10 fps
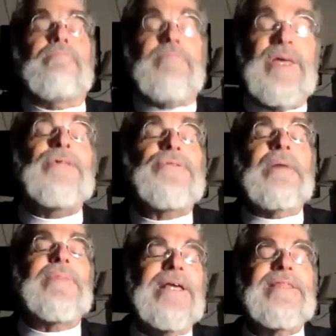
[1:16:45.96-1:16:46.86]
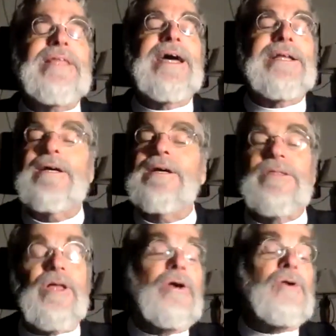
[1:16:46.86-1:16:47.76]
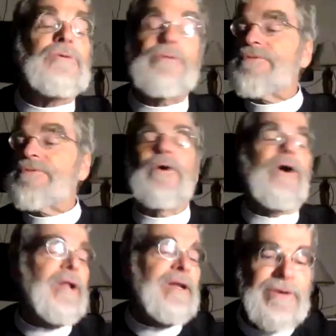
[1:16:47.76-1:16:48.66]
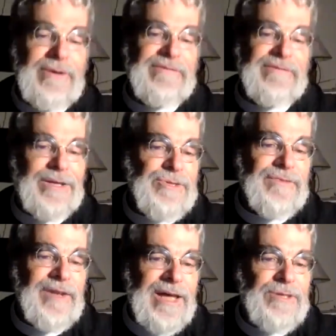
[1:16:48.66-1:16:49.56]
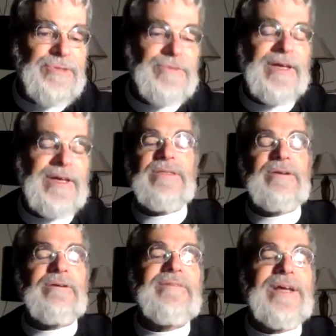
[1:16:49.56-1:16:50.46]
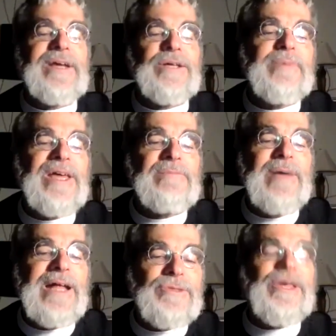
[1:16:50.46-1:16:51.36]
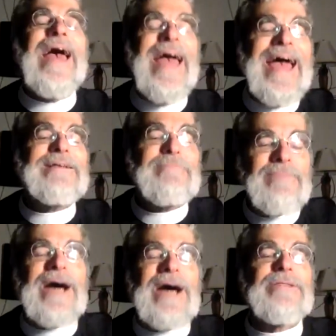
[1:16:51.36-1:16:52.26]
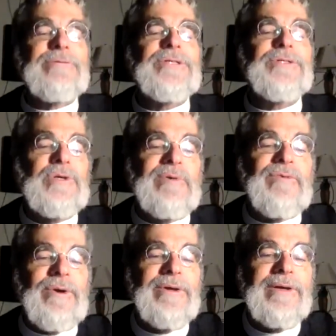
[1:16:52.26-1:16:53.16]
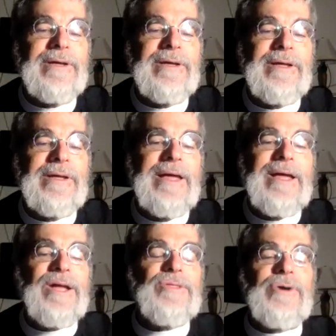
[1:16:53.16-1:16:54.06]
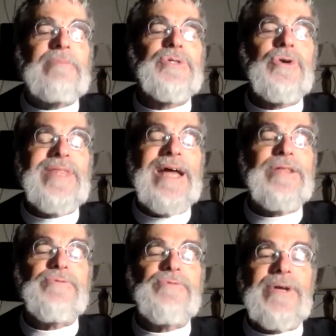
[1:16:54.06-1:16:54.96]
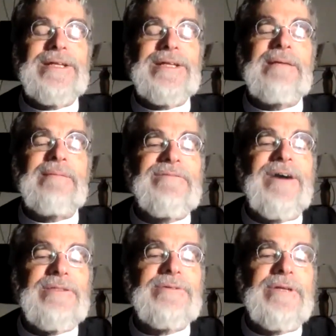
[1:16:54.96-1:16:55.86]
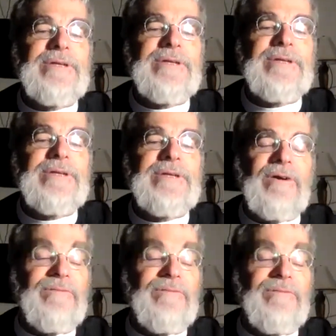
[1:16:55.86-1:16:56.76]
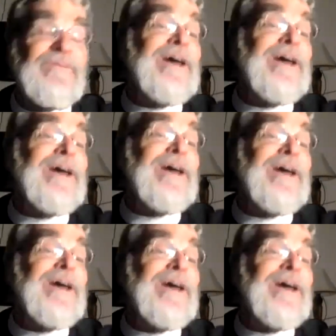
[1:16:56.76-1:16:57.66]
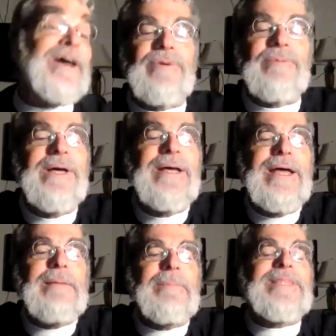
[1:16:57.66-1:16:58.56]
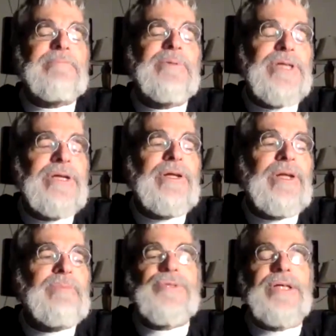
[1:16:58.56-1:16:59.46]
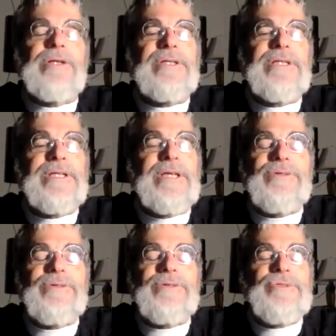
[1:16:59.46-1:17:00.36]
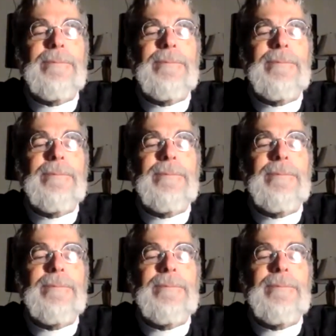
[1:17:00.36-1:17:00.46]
be something that the locals, for all of their advanced philosophy and all of their advanced mathematics, hadn't bothered to do before. And so I'm sure that's where a nickname like Father Typhoon would come from. But that particular priest, I don't know the details of.